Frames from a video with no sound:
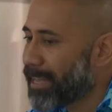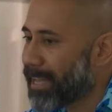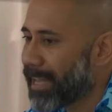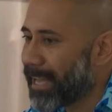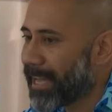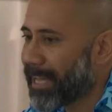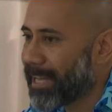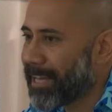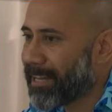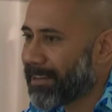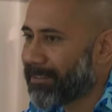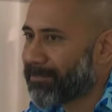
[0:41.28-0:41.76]

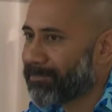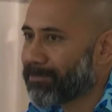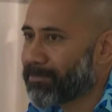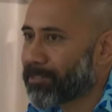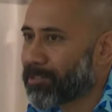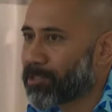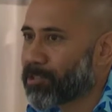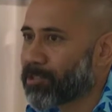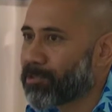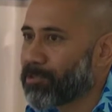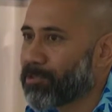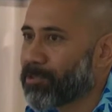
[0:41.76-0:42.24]
um,
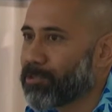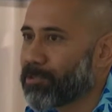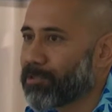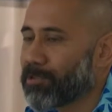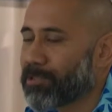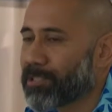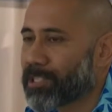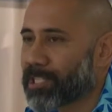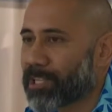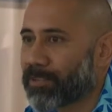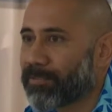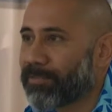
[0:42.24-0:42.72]
to
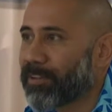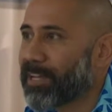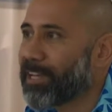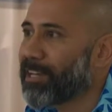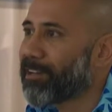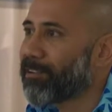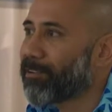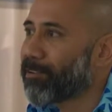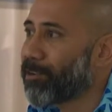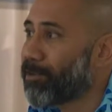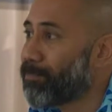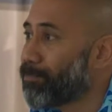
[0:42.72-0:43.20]

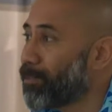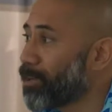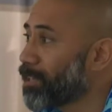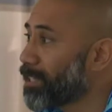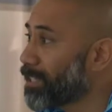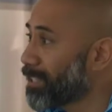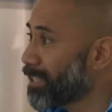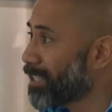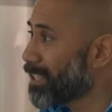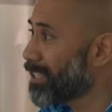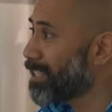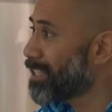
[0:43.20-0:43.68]
surveil or
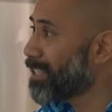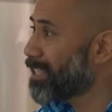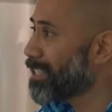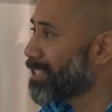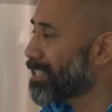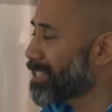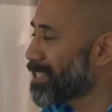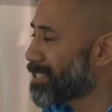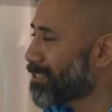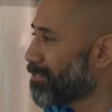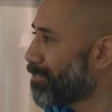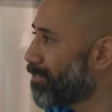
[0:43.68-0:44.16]
monitor
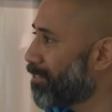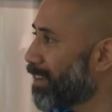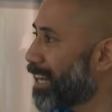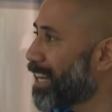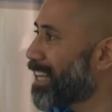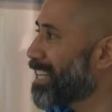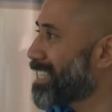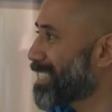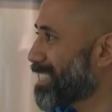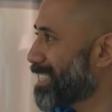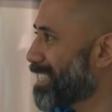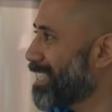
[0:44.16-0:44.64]
its
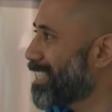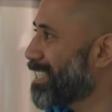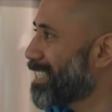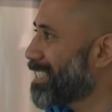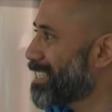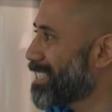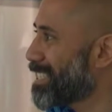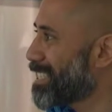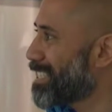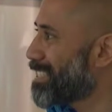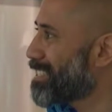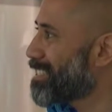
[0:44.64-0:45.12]
vast
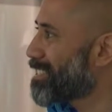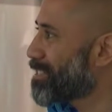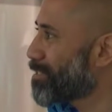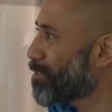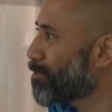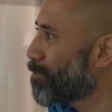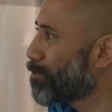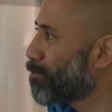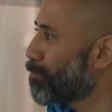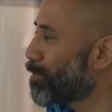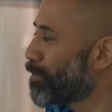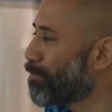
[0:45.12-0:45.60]
EEZ.
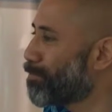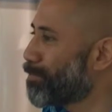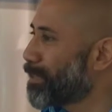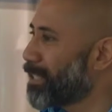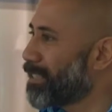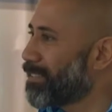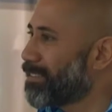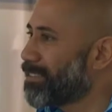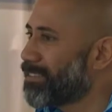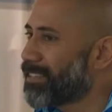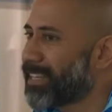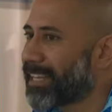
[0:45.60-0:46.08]
So we've
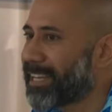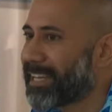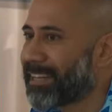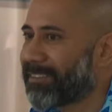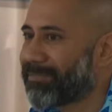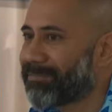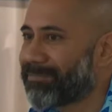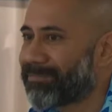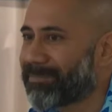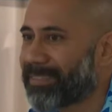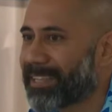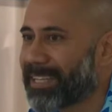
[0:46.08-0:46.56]
been,
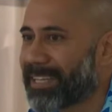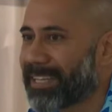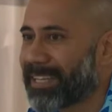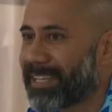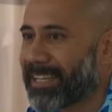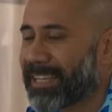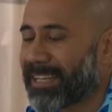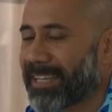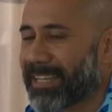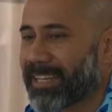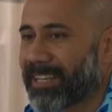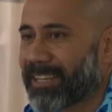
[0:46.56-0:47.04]
um,
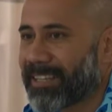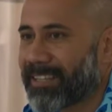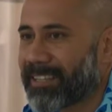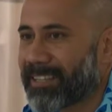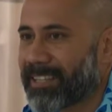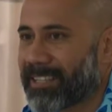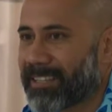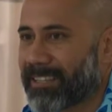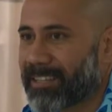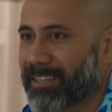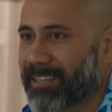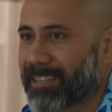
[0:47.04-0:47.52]

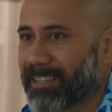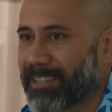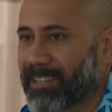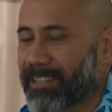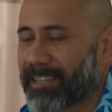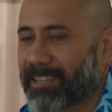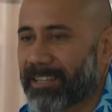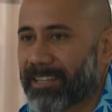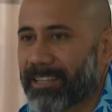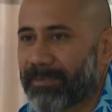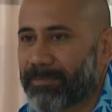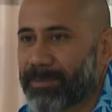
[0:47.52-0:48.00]
the, uh,
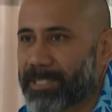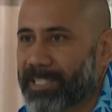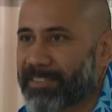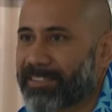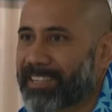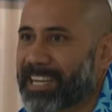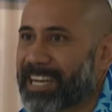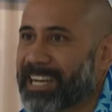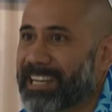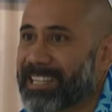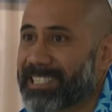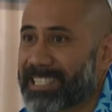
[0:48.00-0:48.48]
the,
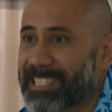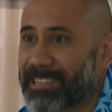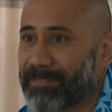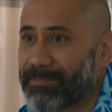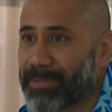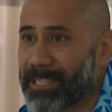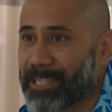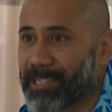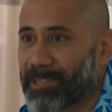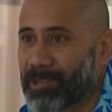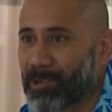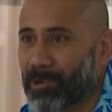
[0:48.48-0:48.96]
Pacific Islands have
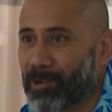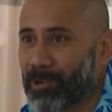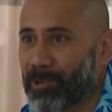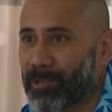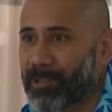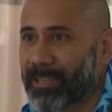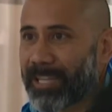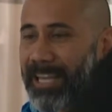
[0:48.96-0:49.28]
been called